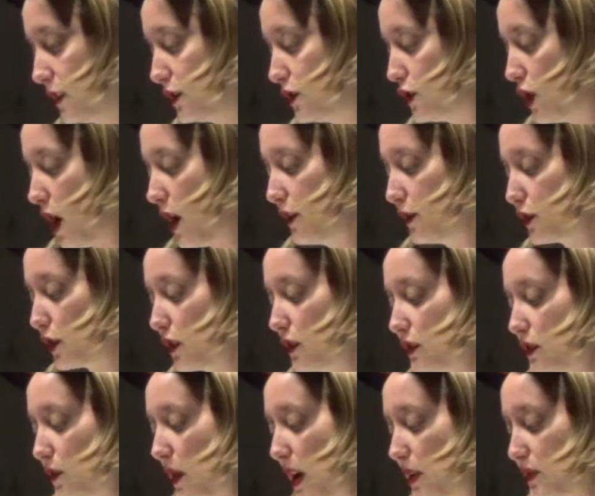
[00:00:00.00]
John
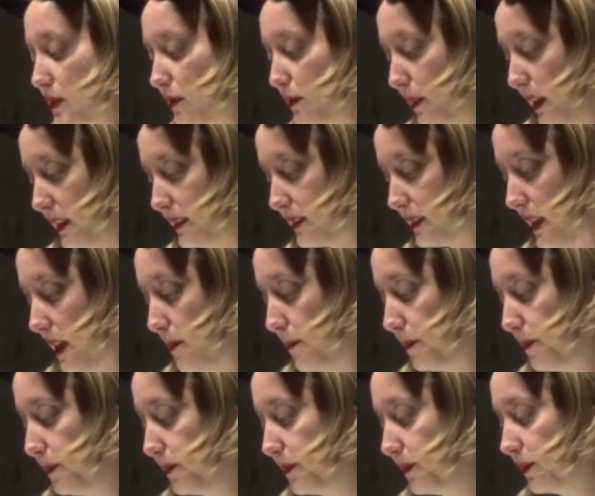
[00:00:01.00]
turns around to face them.
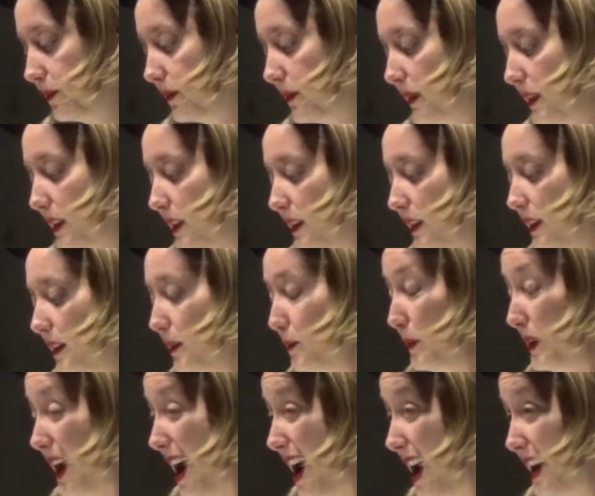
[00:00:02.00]

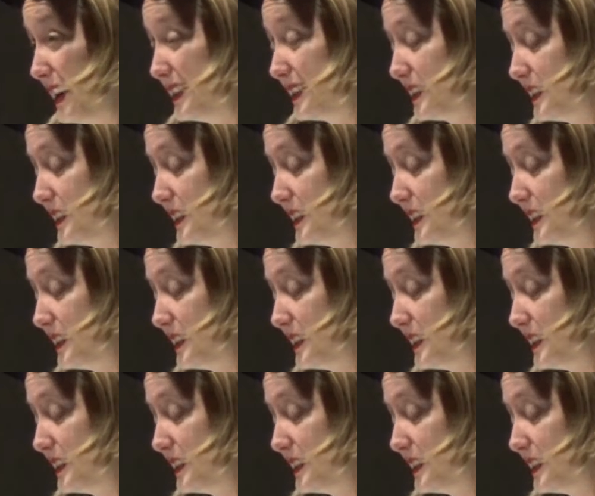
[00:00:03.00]
Behind